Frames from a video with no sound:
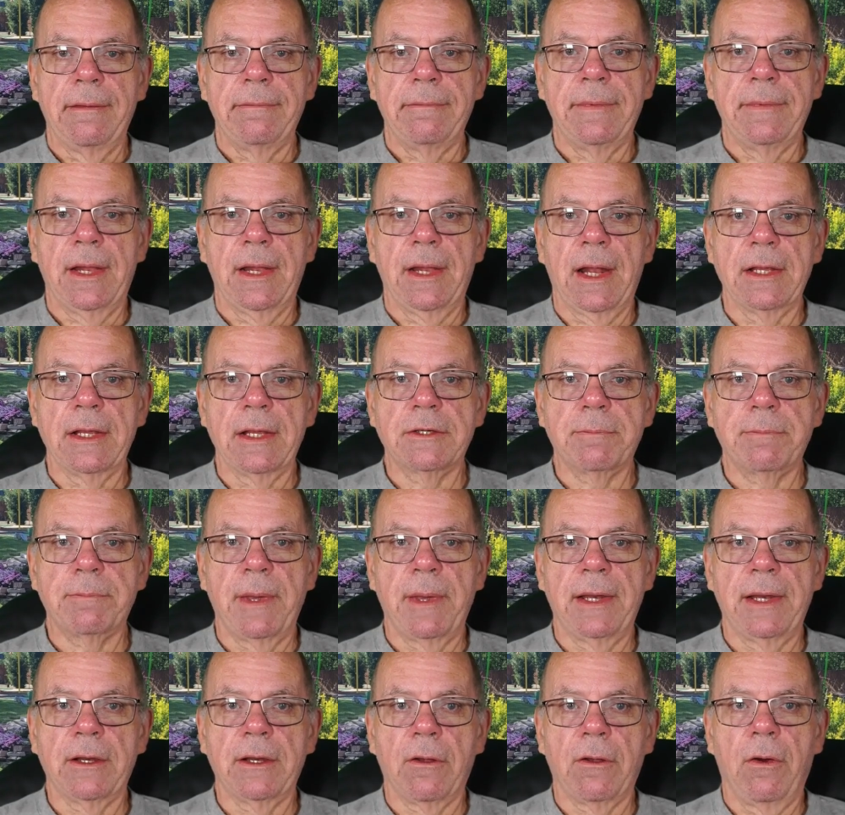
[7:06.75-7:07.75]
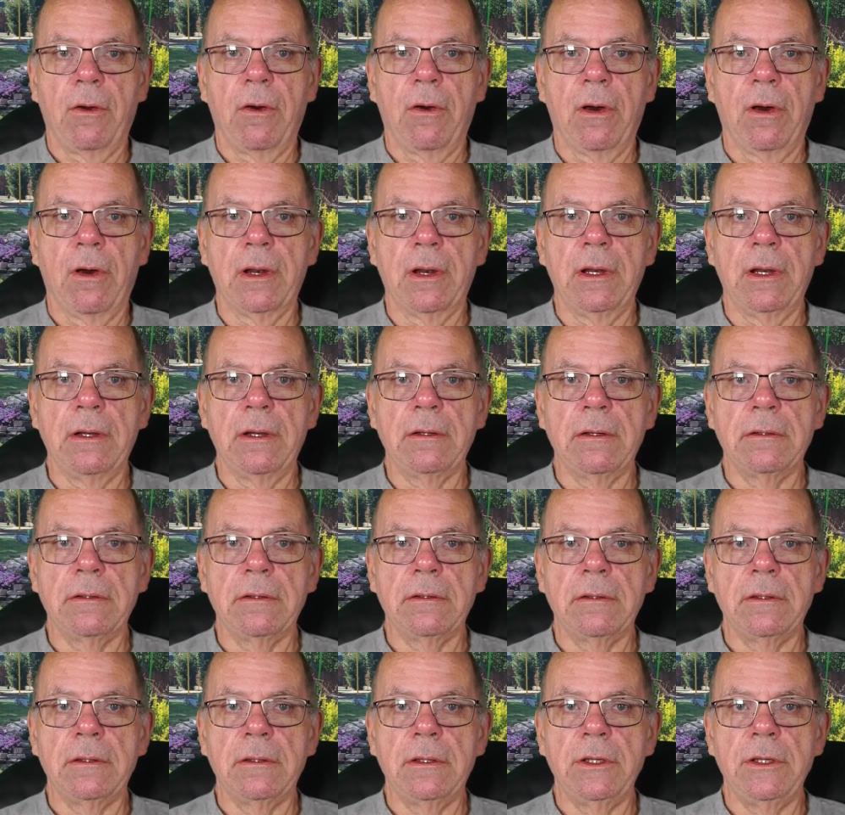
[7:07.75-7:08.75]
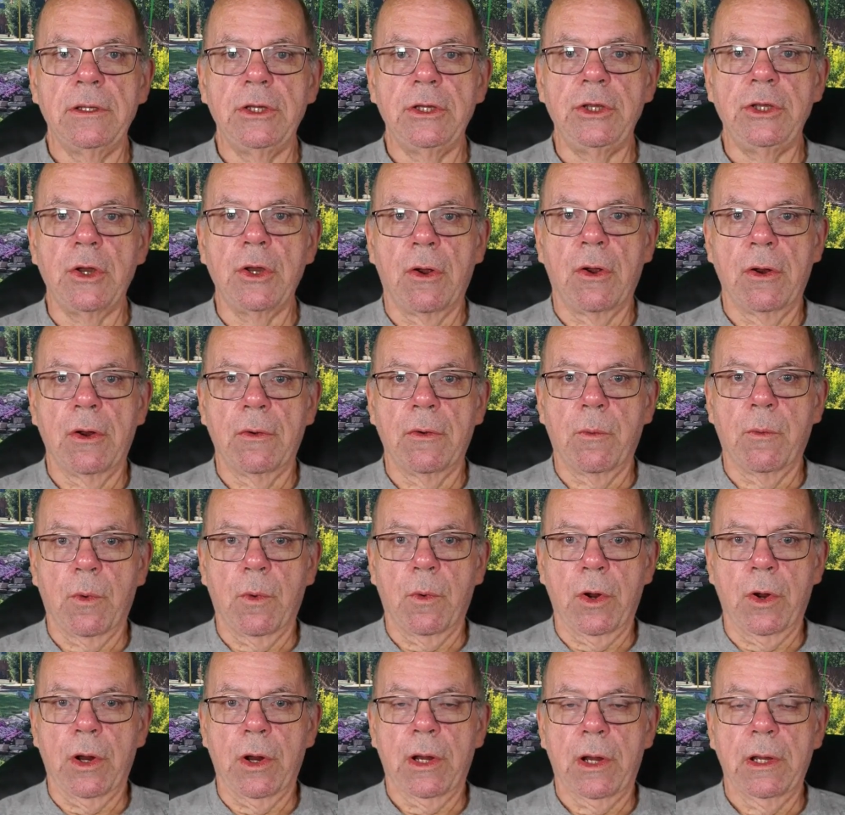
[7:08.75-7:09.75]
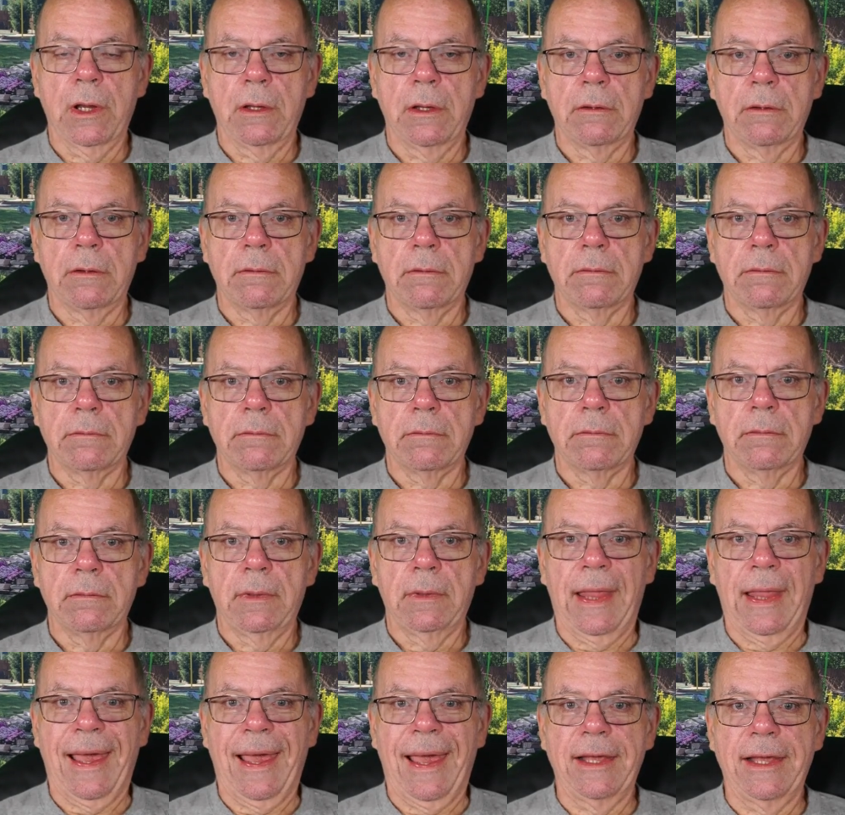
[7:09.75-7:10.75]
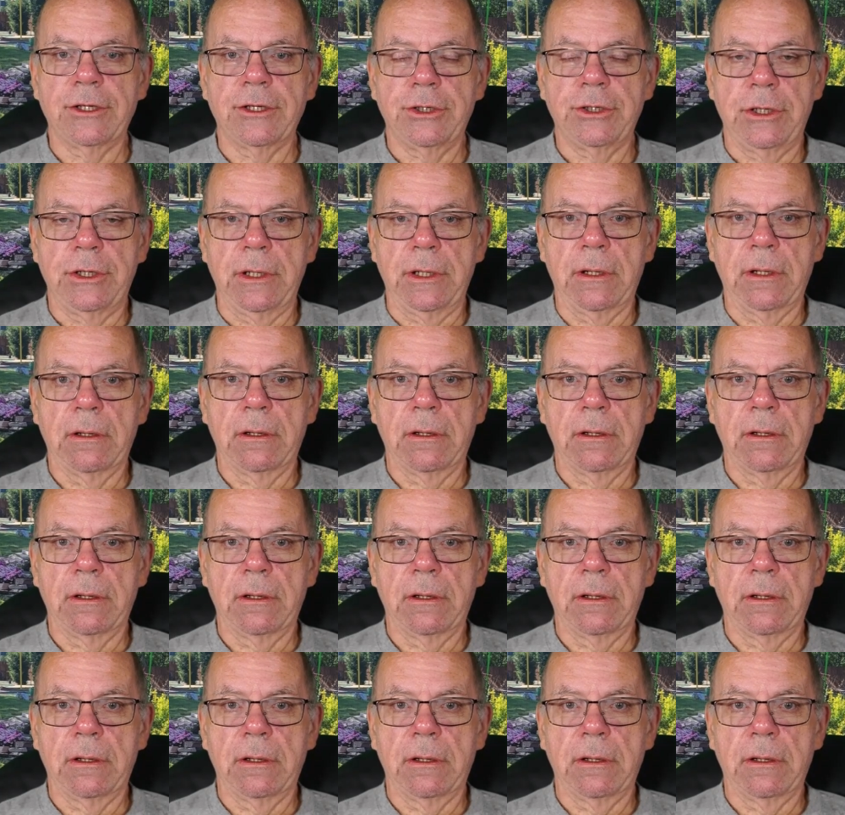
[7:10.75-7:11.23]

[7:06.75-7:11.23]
than I spent on yard work last year